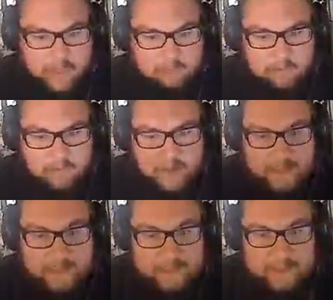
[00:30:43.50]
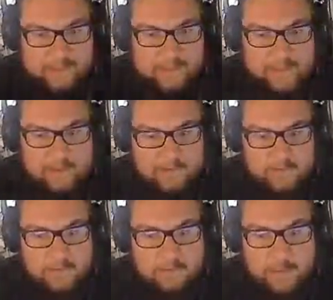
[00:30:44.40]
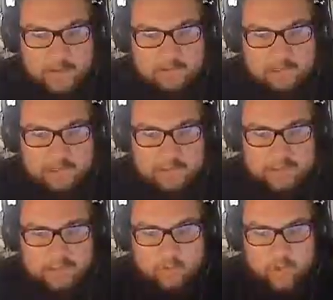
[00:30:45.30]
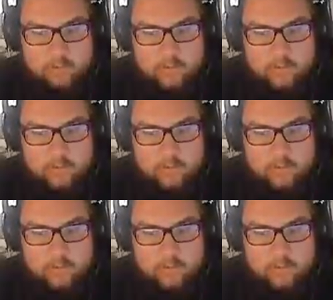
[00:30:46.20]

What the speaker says: provides a discount to the amount it needs to win by